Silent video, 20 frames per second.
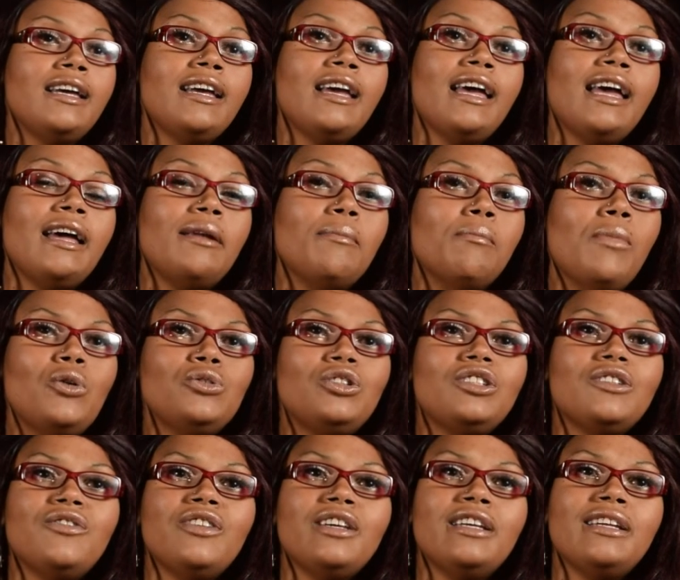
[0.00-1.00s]
And most
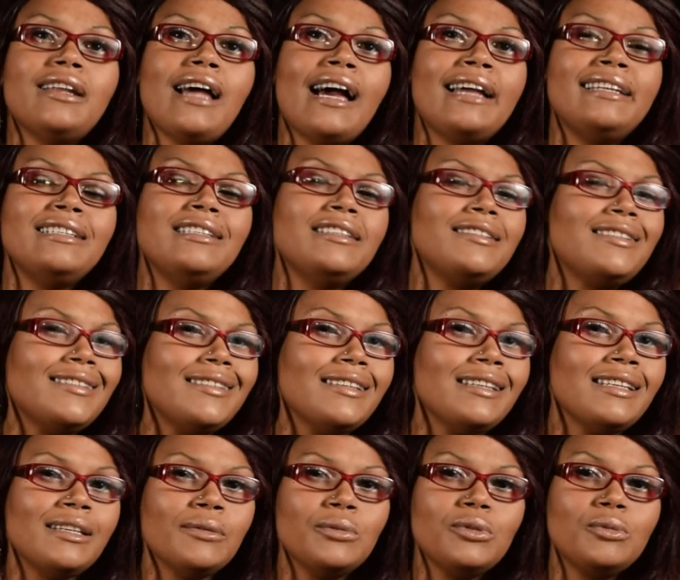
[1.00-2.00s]
of it I didn't seek.
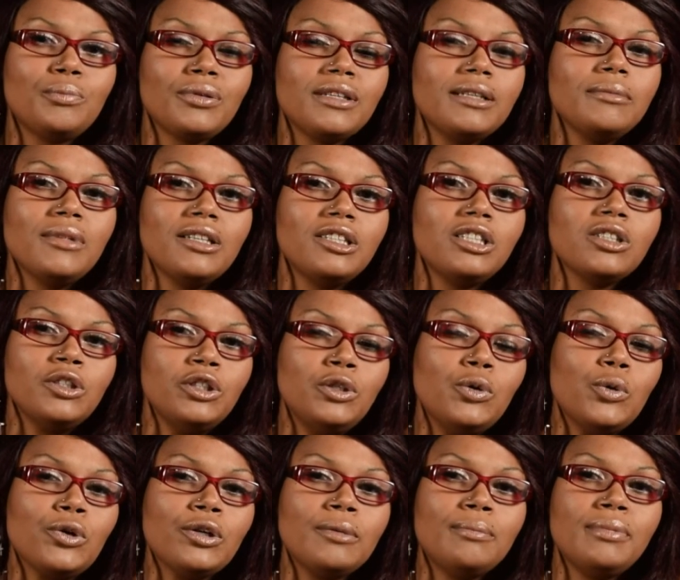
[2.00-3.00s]
It was pretty much
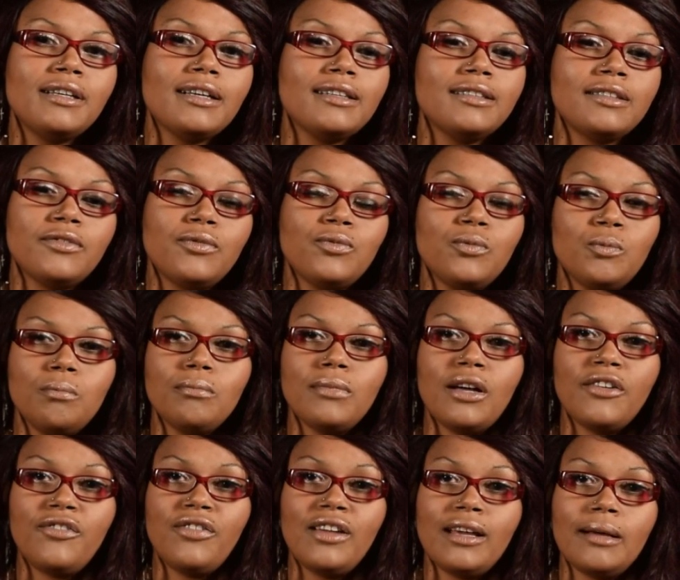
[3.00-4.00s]
endured because of my
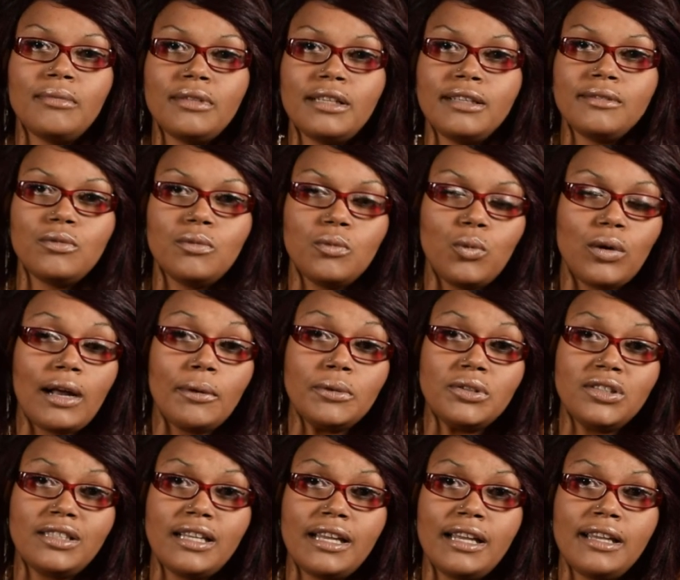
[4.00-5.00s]
family, where I was
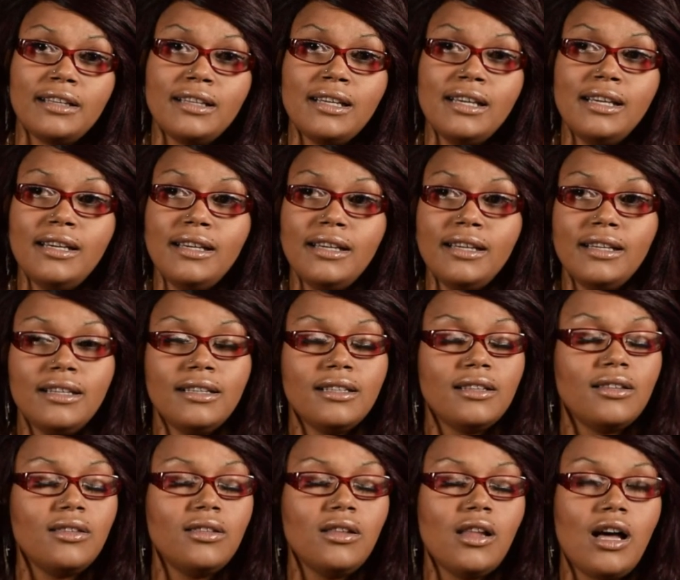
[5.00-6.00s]
staying.
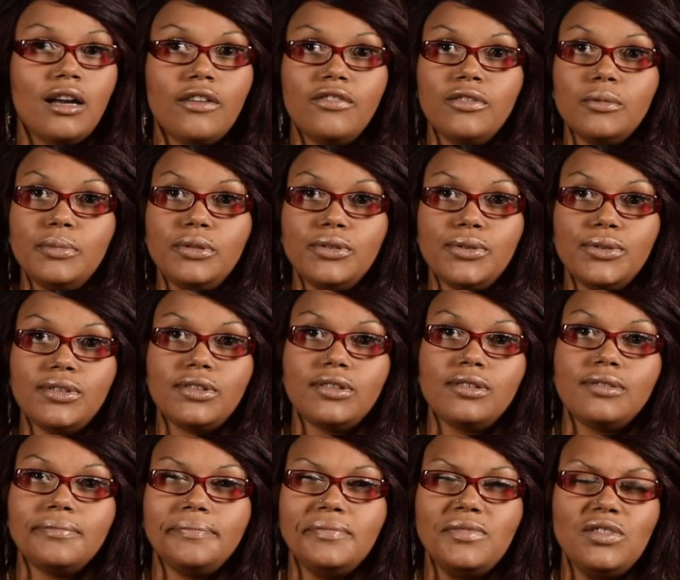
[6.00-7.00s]
A lot of abuse,
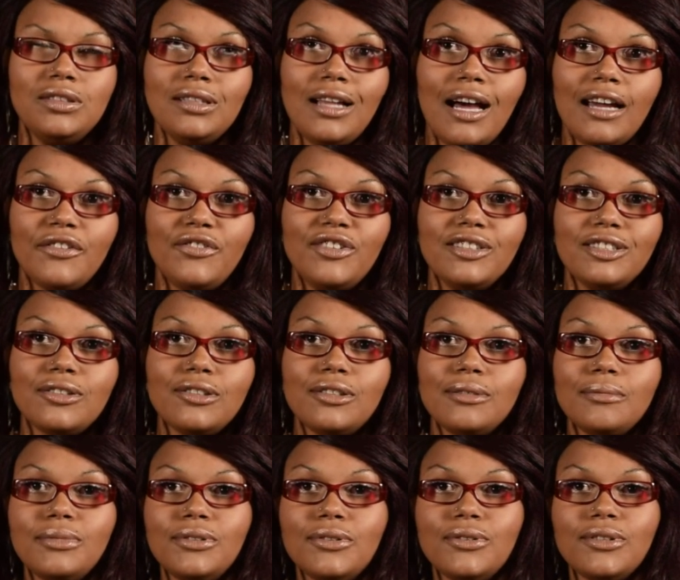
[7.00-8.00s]
a lot of physical
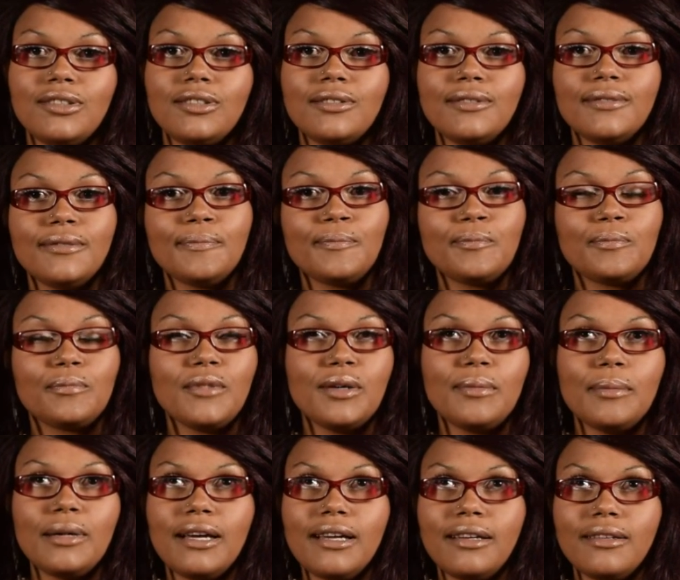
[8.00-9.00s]
abuse. I'm
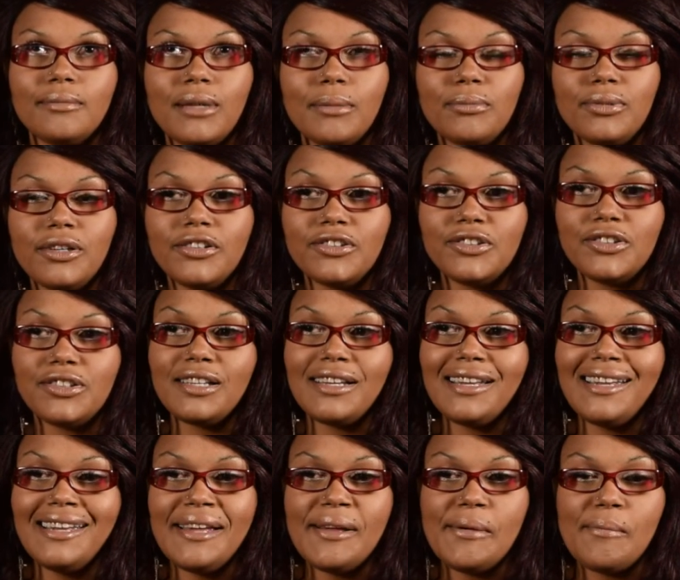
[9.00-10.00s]
not hit my brothers.
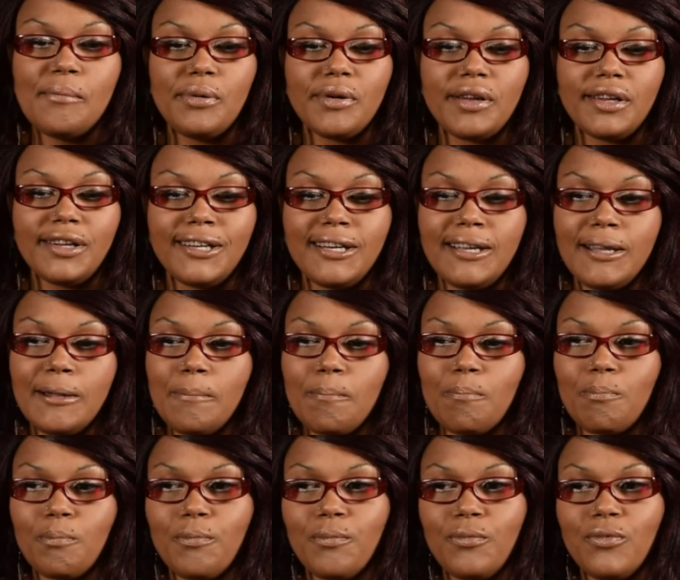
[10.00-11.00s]
But
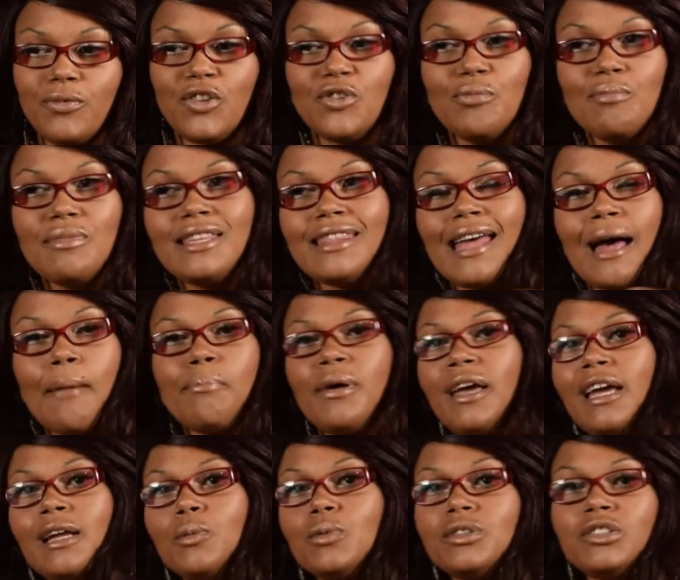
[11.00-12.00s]
to me, that
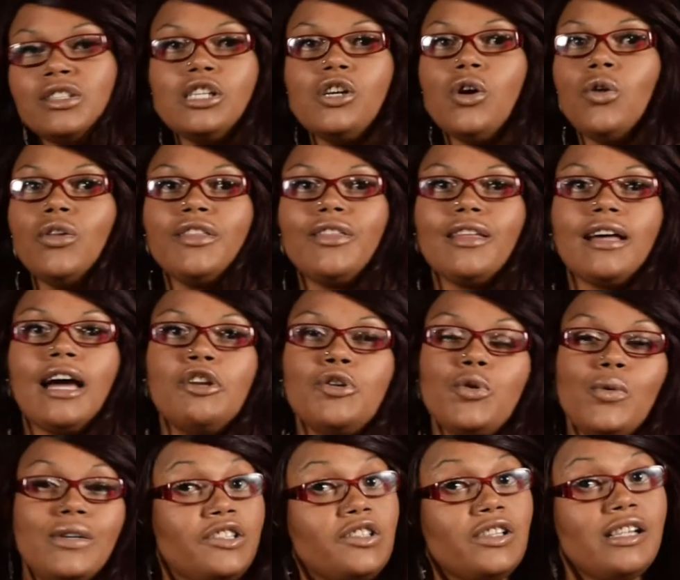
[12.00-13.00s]
pain was the only thing I knew
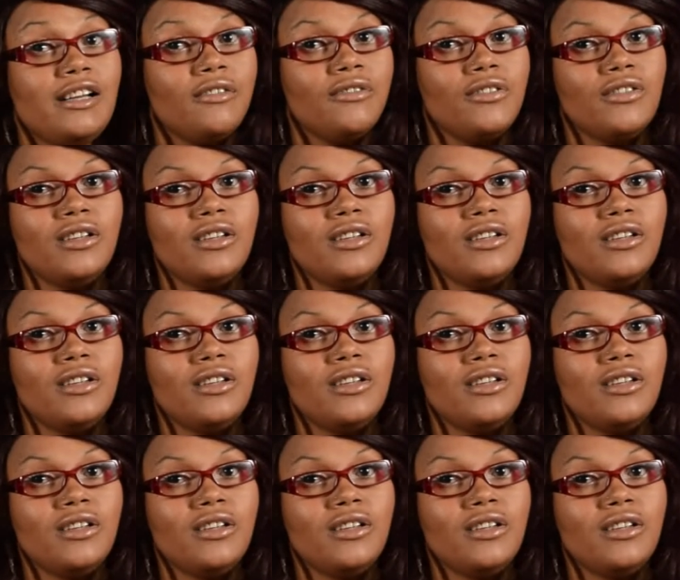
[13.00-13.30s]
as love.